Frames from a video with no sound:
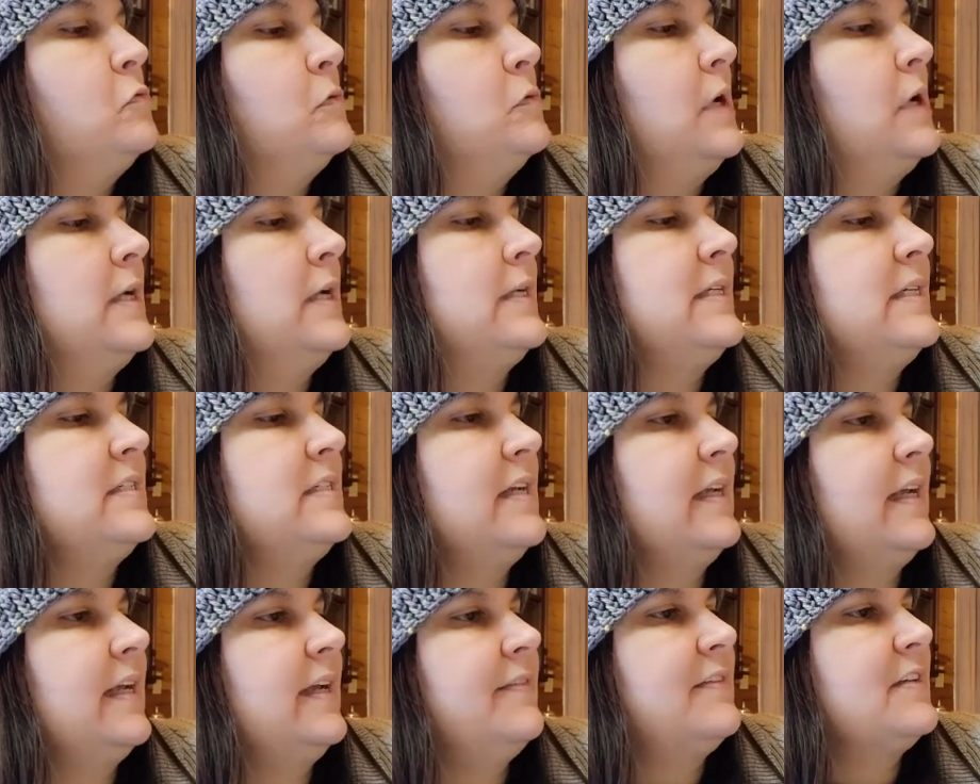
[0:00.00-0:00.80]
It
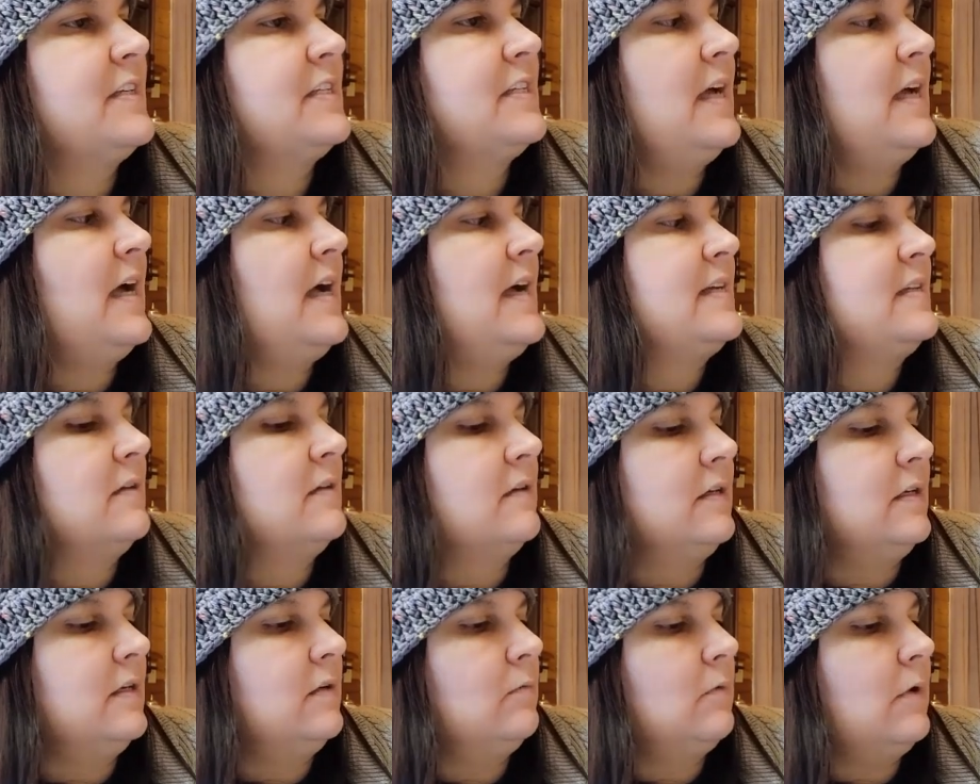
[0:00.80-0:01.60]
doesn't give a size
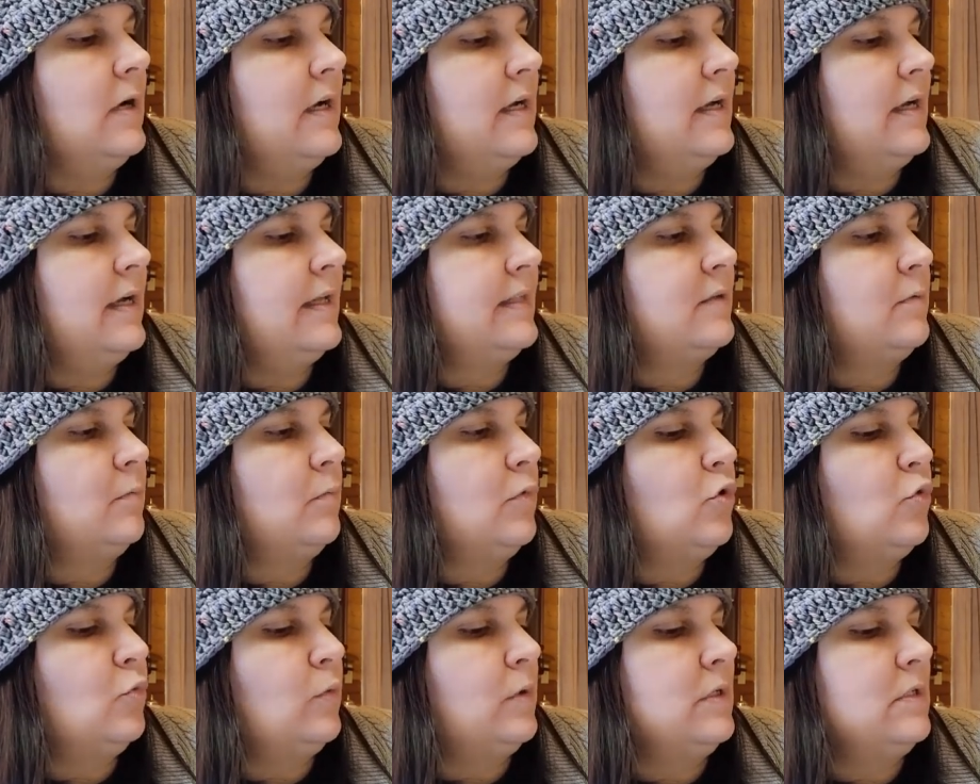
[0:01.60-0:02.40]
on it right at the
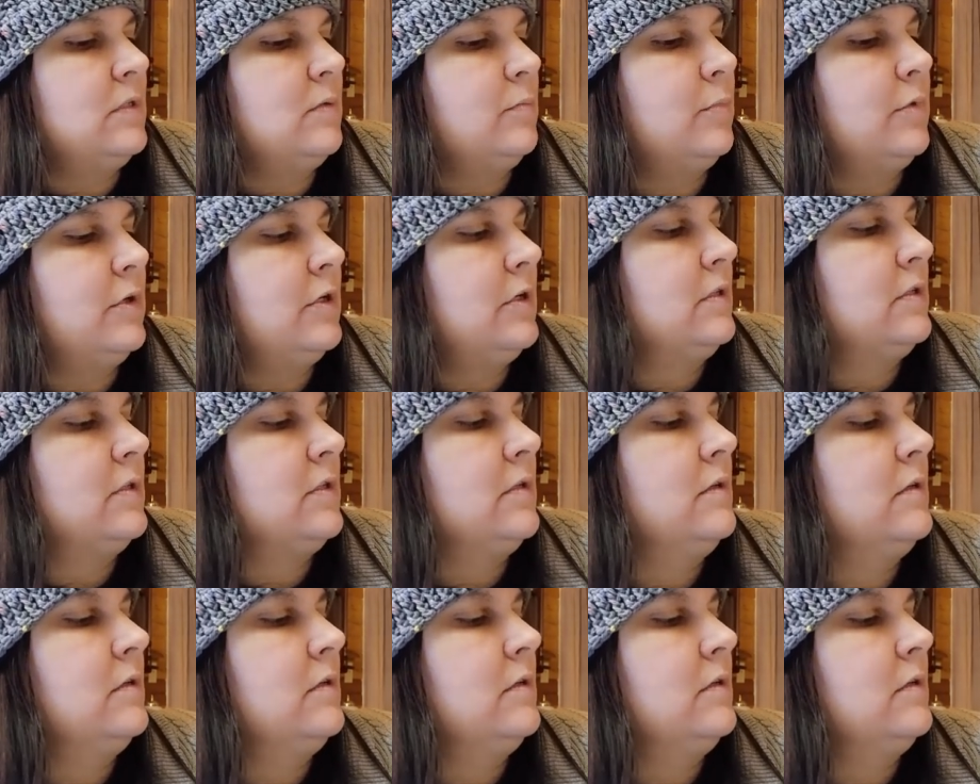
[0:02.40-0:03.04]
moment, but